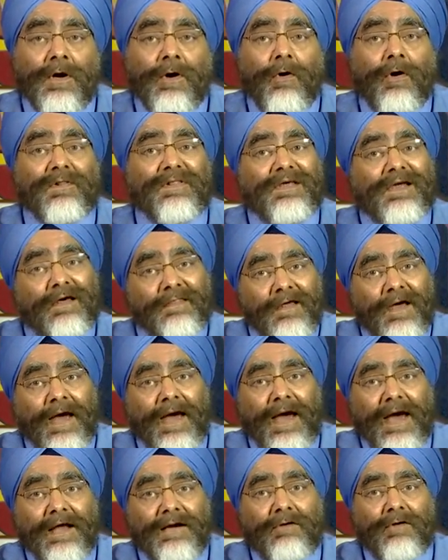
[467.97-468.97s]
On the other
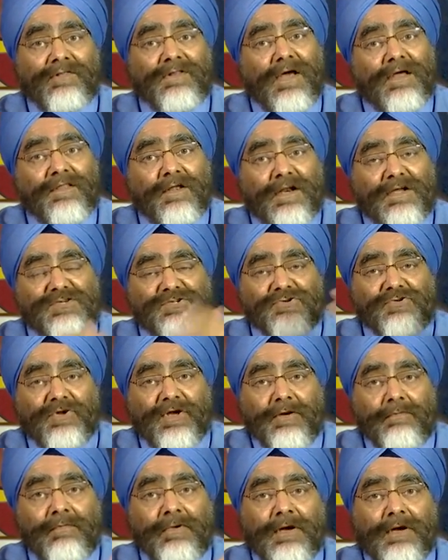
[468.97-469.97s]
hand, on the other extreme,